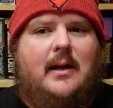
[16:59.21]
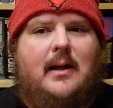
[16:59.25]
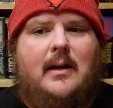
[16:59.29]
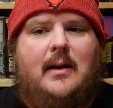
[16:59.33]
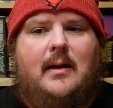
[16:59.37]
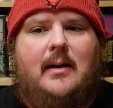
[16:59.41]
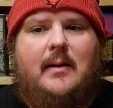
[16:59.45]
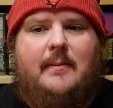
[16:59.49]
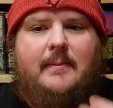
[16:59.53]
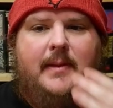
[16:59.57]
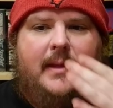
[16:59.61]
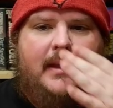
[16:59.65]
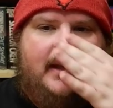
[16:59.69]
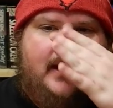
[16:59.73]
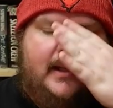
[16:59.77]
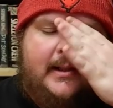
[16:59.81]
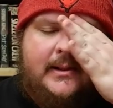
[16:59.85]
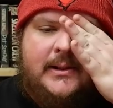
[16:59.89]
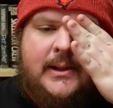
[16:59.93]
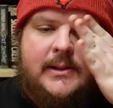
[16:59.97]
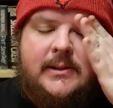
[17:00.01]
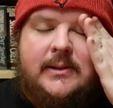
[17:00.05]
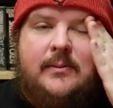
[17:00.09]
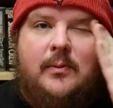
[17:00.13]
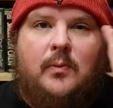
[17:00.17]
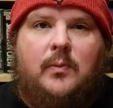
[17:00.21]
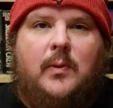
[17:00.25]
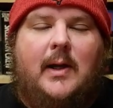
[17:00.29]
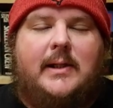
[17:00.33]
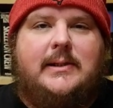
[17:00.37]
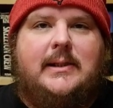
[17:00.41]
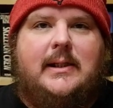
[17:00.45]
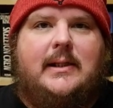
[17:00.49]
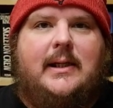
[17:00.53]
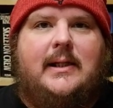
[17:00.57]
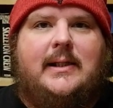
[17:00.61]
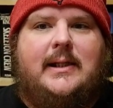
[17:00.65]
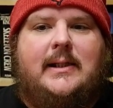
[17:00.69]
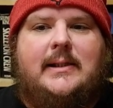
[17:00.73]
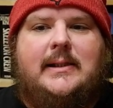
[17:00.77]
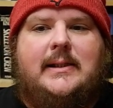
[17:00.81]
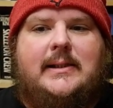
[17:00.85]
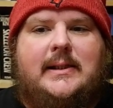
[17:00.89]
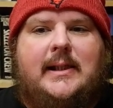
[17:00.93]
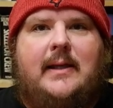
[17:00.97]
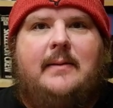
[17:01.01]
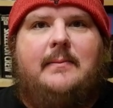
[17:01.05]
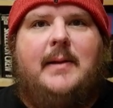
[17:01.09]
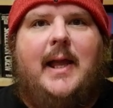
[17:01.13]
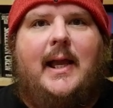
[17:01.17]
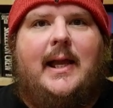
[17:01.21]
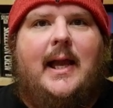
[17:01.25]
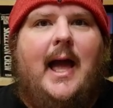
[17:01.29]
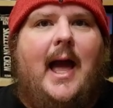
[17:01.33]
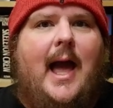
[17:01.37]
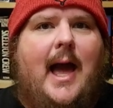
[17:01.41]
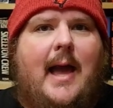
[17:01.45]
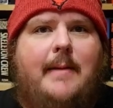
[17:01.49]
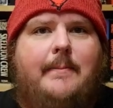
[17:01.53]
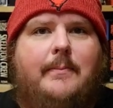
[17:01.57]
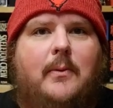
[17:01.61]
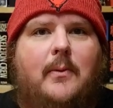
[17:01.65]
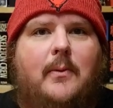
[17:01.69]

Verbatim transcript: Um, it just wasn't, it didn't seem like a high